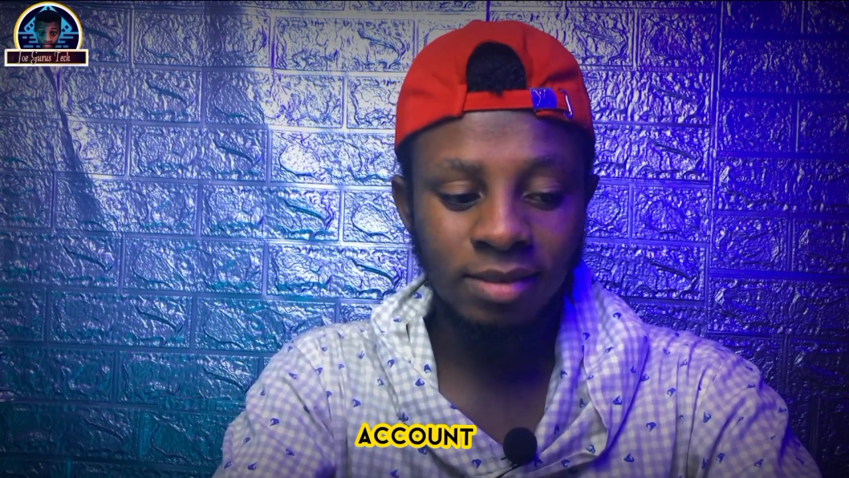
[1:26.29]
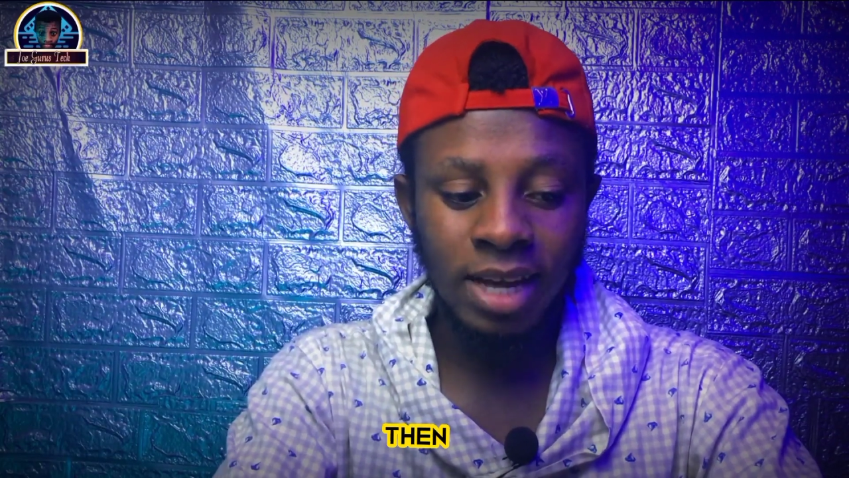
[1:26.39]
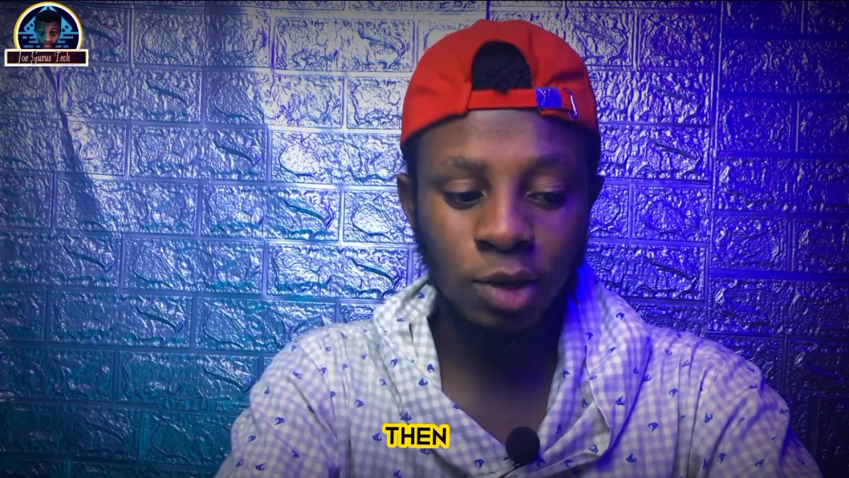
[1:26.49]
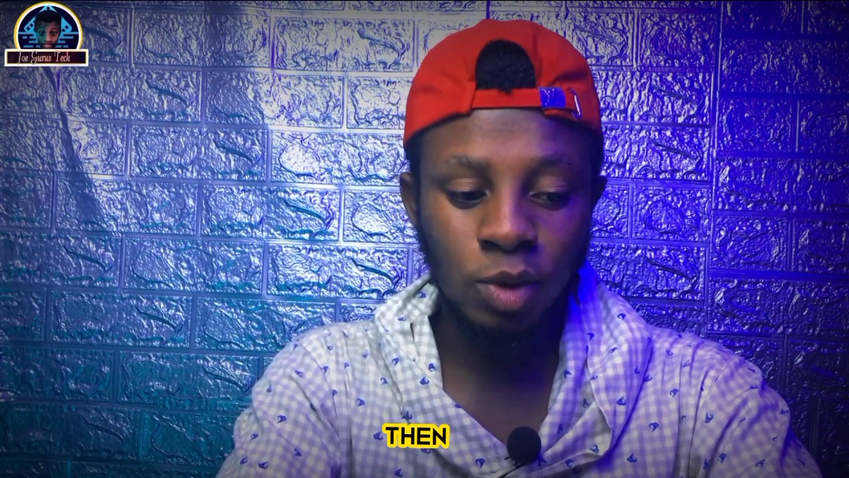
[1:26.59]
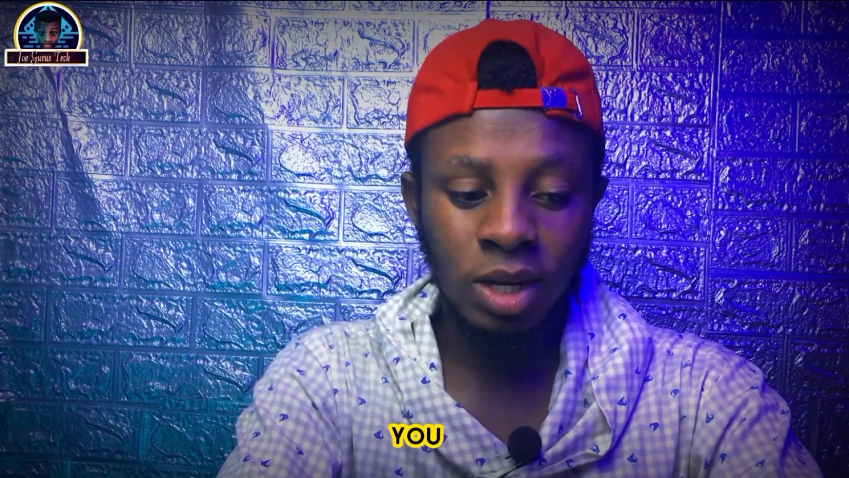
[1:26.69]

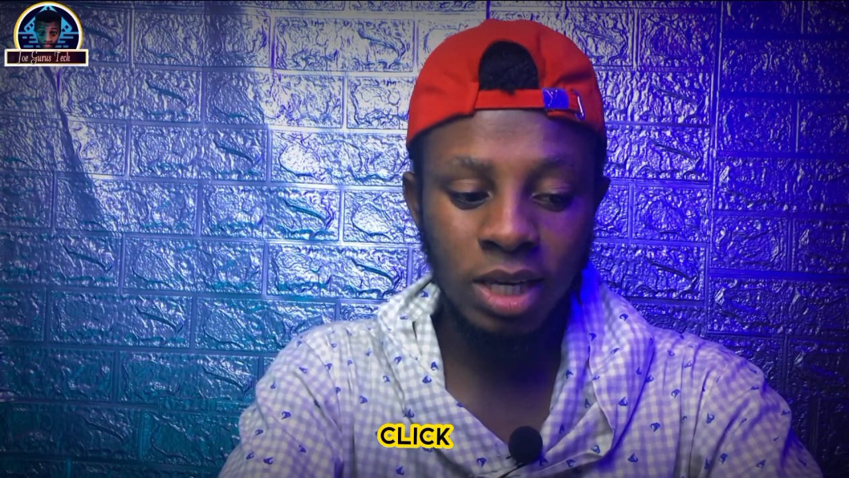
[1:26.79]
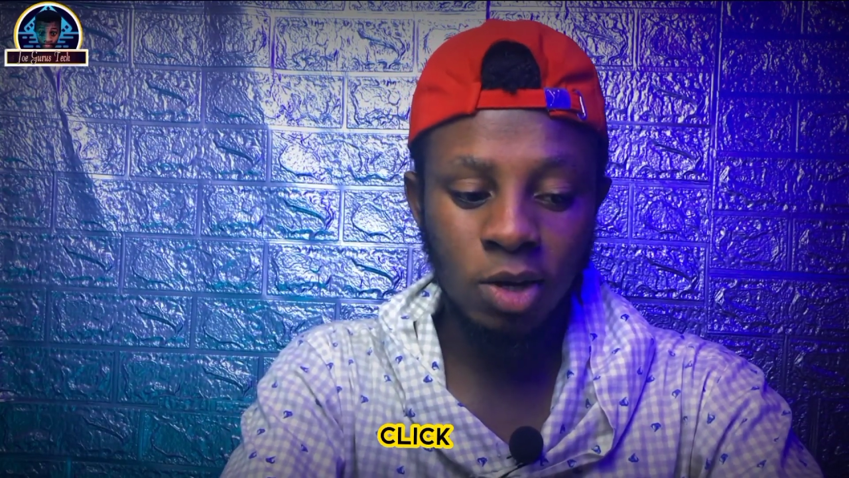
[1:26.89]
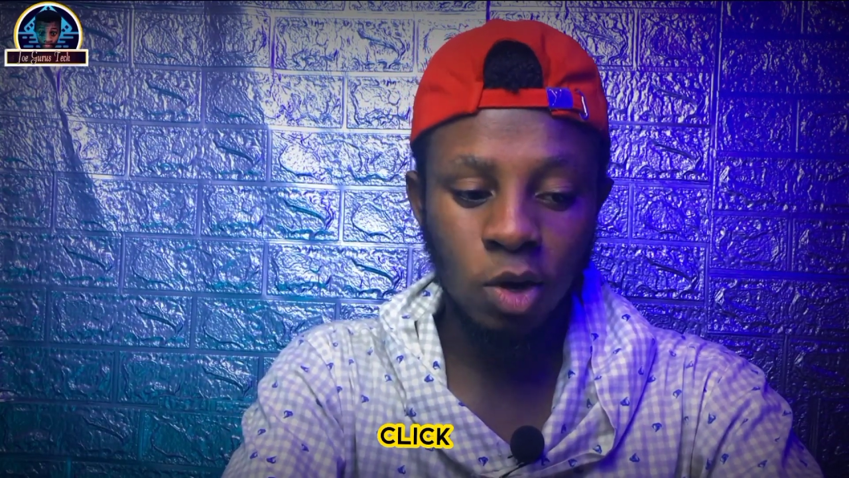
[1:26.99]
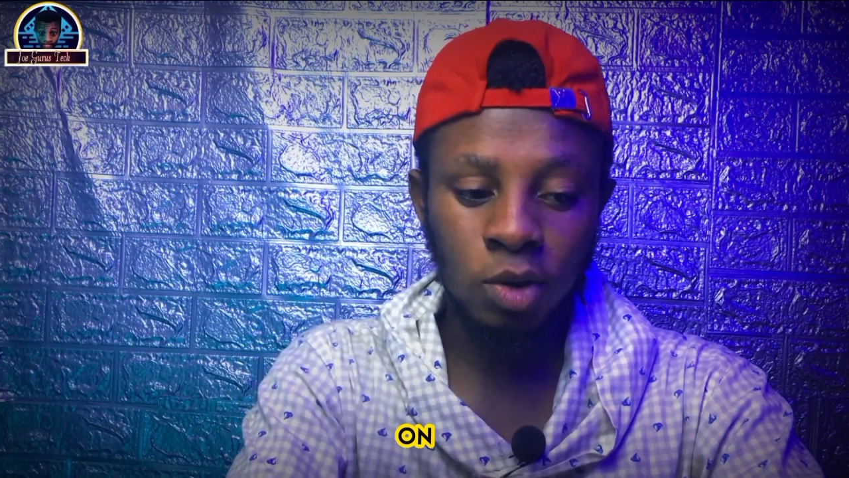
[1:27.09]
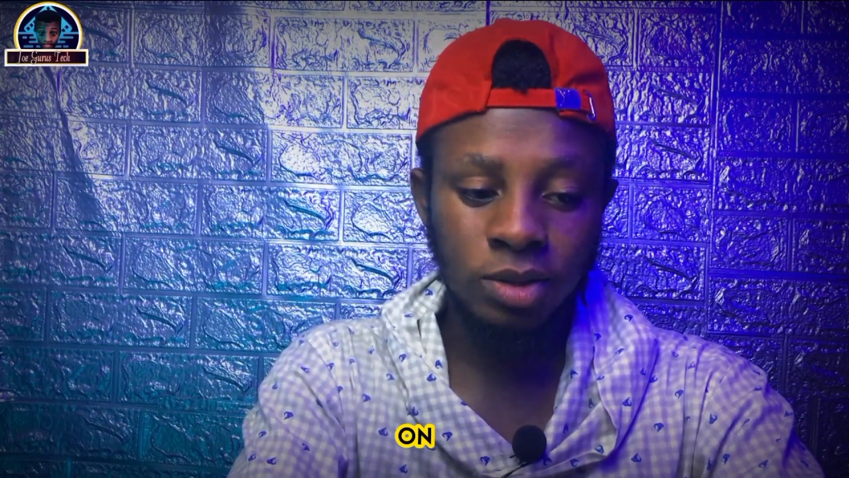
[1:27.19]
then you click
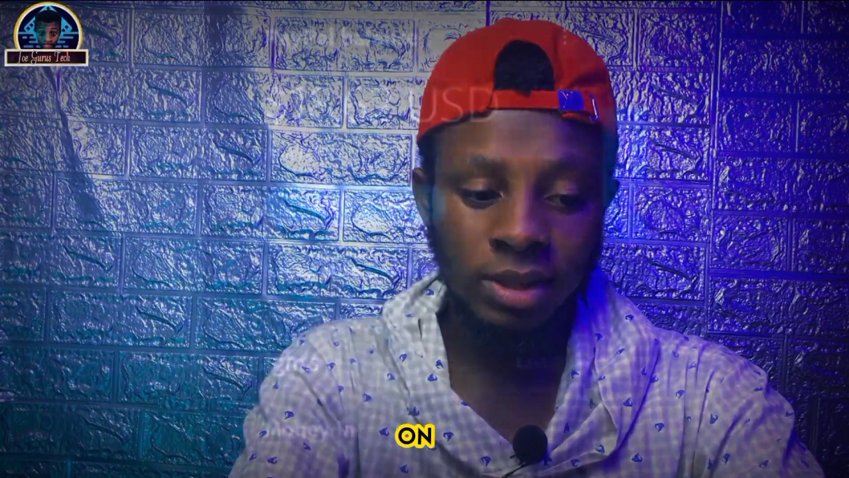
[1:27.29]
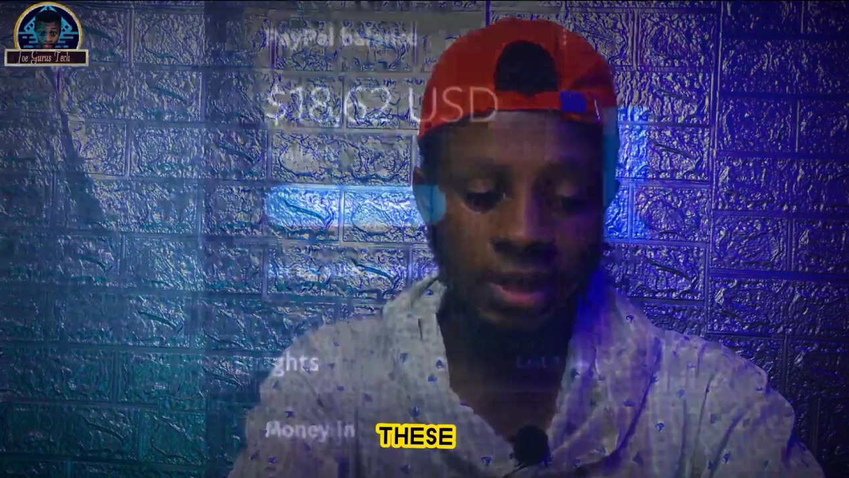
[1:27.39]
on